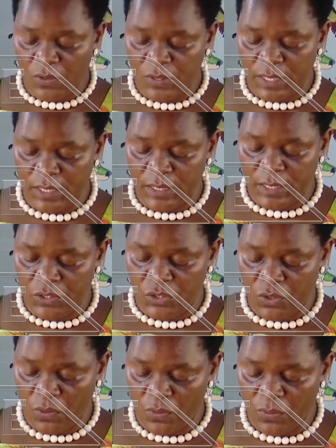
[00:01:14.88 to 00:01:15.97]
Statistics
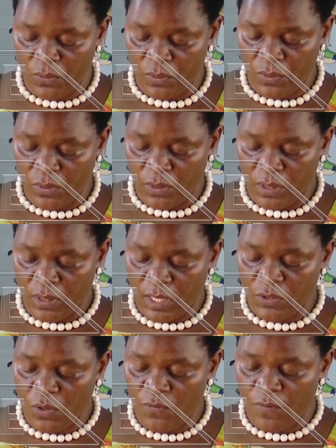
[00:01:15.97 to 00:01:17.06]
show
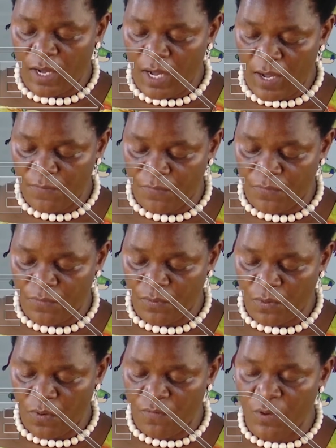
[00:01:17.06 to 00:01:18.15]
that over half
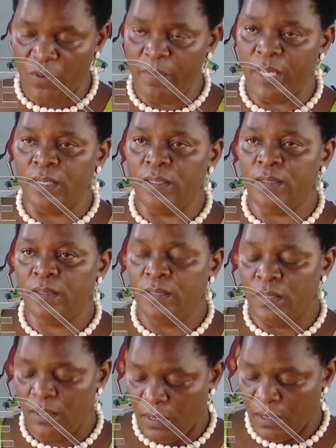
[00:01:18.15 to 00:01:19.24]
of the women
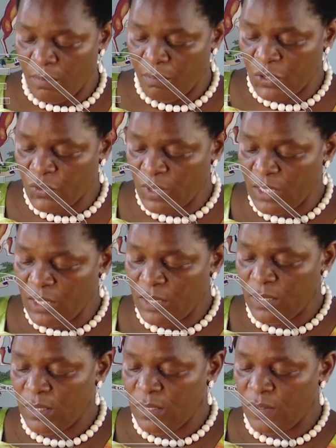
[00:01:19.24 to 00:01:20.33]
between
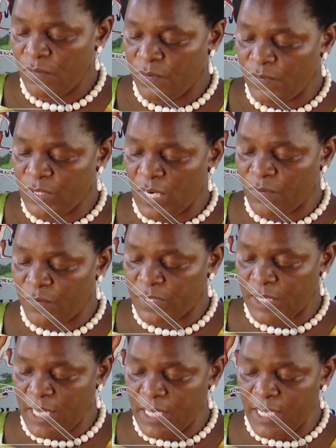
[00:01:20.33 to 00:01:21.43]
15 and
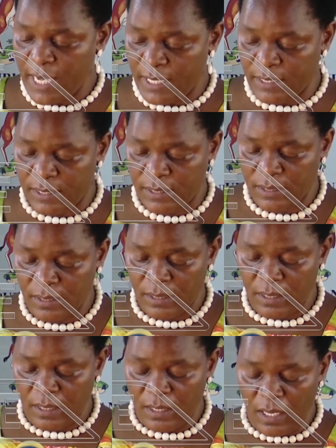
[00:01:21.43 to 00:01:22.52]
49 years
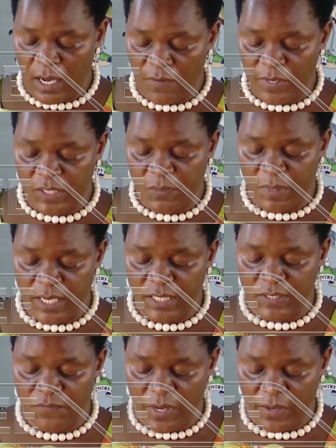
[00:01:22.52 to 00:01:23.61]
have experienced
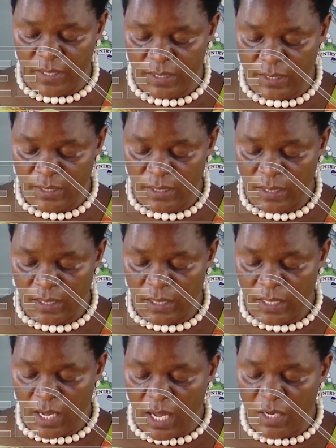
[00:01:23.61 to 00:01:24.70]
violence,
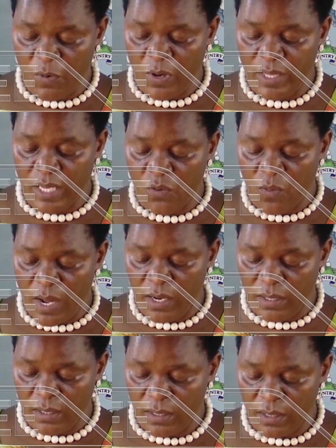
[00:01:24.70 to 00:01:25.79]
and more than
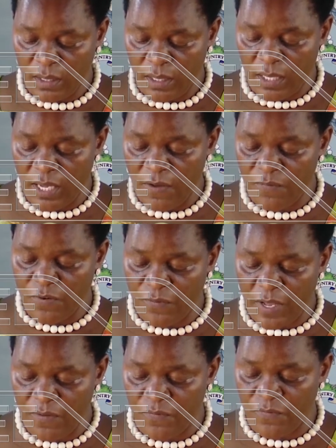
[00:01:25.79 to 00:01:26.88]
1 in every
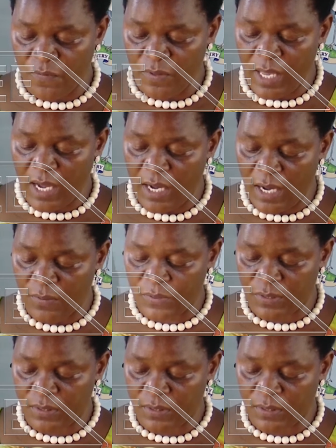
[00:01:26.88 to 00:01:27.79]
5 young girls